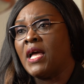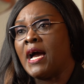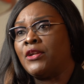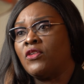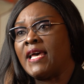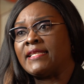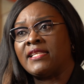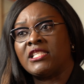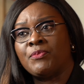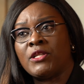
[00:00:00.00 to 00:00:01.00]
Another
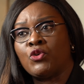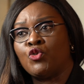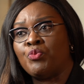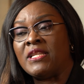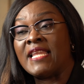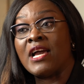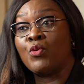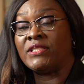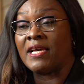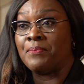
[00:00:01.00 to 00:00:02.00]
assessment could be
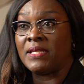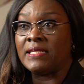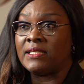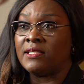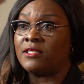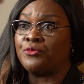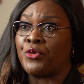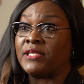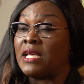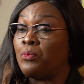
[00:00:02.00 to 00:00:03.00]
language abilities. For
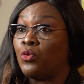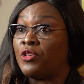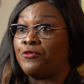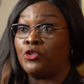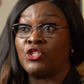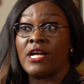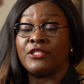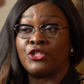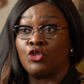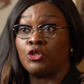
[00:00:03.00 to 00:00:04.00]
example, if your child
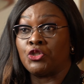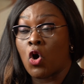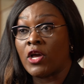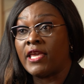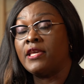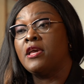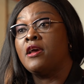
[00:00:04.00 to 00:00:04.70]
is not talking,